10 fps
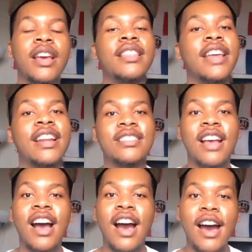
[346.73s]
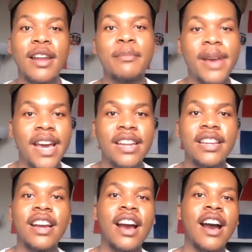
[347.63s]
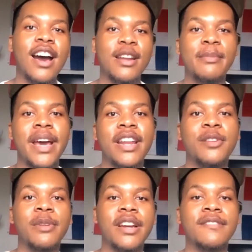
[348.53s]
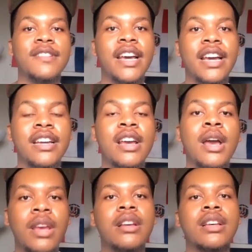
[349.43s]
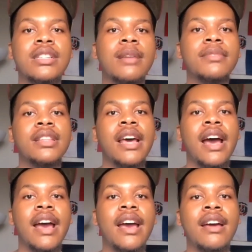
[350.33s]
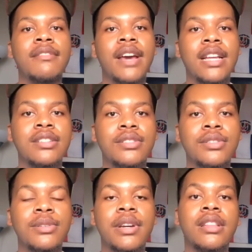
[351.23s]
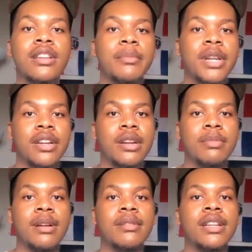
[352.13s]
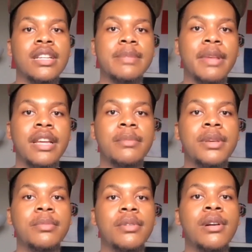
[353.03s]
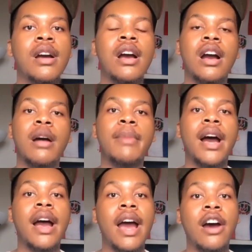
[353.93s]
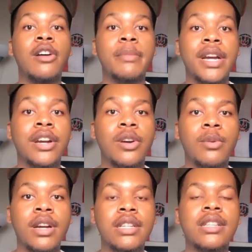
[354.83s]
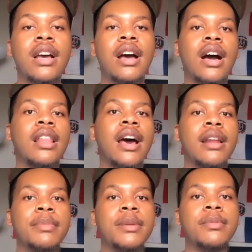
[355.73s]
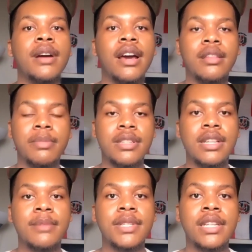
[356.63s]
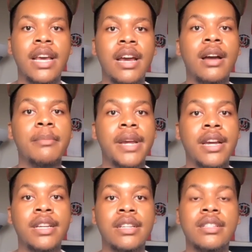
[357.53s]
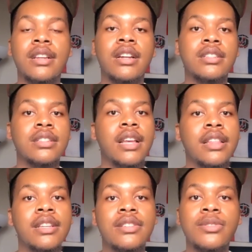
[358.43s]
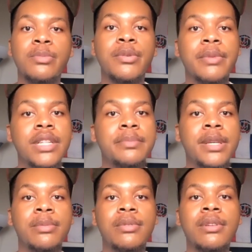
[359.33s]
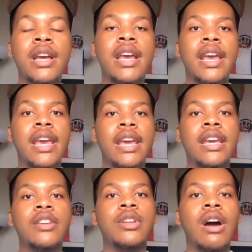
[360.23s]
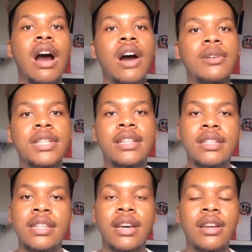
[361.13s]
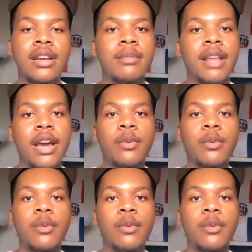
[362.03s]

that is an automatic red flag. Because something that I have had to do in the Dominican Republic and explain to people about how America works, a lot of people have the perception that Americans are just like these super rich people. And, you know, I always have to tell them, like,